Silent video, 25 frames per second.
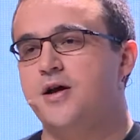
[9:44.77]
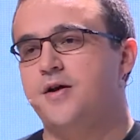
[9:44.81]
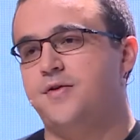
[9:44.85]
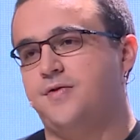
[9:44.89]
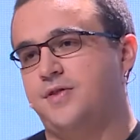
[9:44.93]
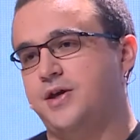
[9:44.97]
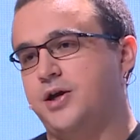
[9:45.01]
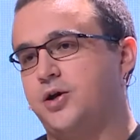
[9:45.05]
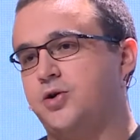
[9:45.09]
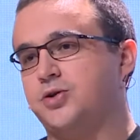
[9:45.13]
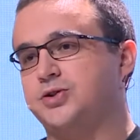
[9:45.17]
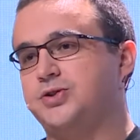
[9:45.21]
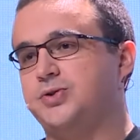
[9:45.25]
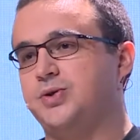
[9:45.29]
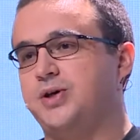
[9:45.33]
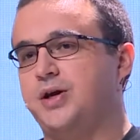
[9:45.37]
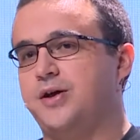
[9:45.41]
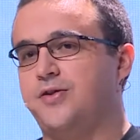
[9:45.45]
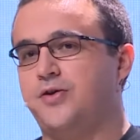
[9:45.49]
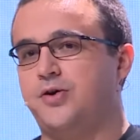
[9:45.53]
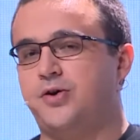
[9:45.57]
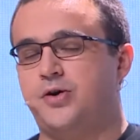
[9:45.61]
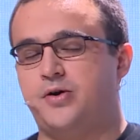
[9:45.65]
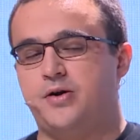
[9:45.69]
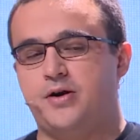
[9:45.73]
They go
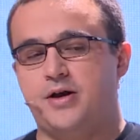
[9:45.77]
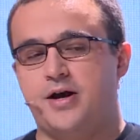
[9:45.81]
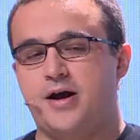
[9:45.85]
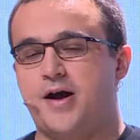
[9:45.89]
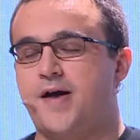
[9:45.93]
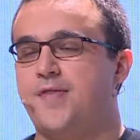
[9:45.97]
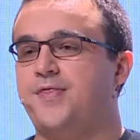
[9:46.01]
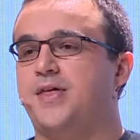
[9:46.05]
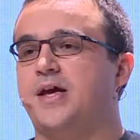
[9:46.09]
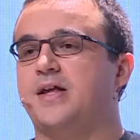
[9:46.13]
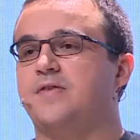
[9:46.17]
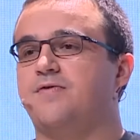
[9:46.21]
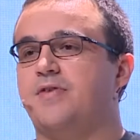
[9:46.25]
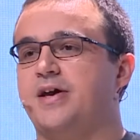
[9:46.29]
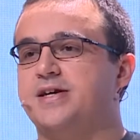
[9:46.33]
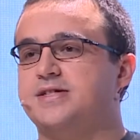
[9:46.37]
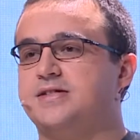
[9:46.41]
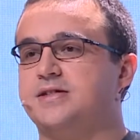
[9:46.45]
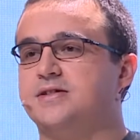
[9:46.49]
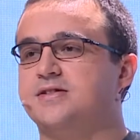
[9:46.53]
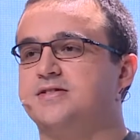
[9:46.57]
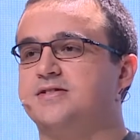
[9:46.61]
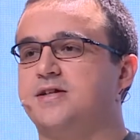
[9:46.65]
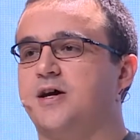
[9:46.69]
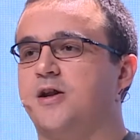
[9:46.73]
together and they invest
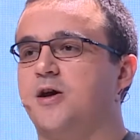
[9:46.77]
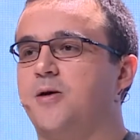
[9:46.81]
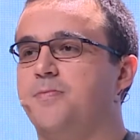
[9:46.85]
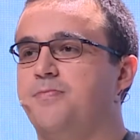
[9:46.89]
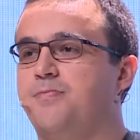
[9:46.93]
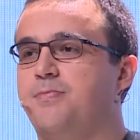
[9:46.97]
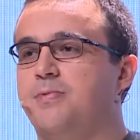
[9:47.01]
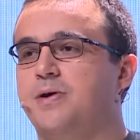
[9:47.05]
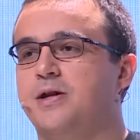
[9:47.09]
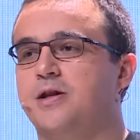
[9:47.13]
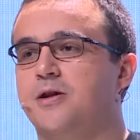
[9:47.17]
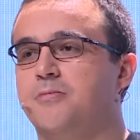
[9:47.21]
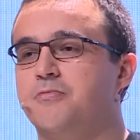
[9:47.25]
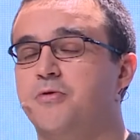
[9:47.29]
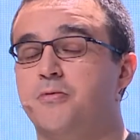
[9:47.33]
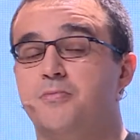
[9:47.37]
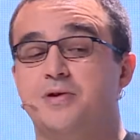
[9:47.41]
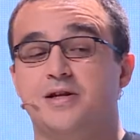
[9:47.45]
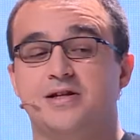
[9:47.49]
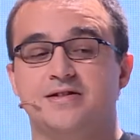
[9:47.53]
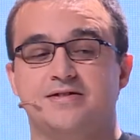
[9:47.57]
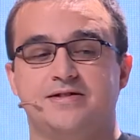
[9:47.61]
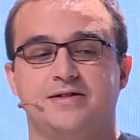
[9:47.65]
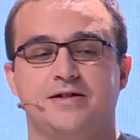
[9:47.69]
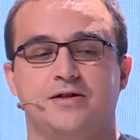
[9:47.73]
in startup in the
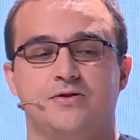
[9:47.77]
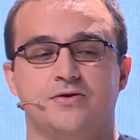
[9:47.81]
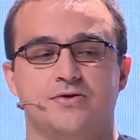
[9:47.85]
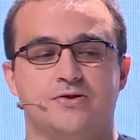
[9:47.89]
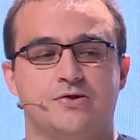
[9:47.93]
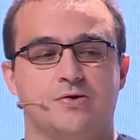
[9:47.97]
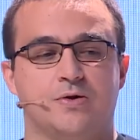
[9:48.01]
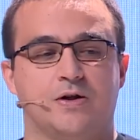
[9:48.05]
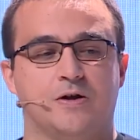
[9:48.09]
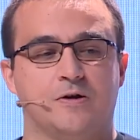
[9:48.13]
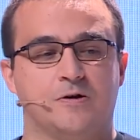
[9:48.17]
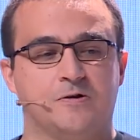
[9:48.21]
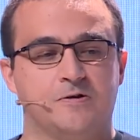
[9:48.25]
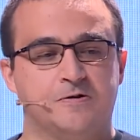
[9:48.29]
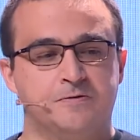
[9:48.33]
mobility industry.